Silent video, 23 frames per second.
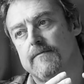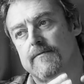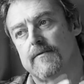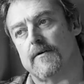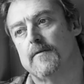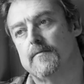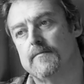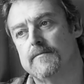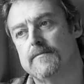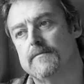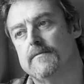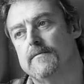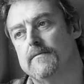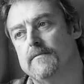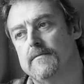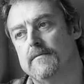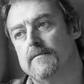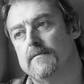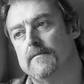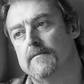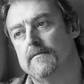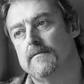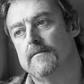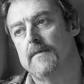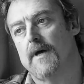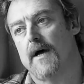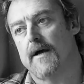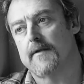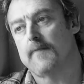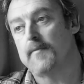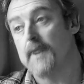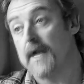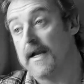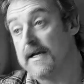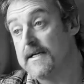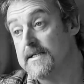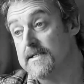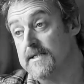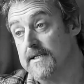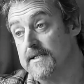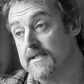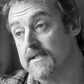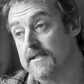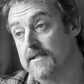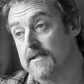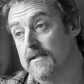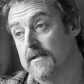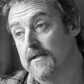from other places.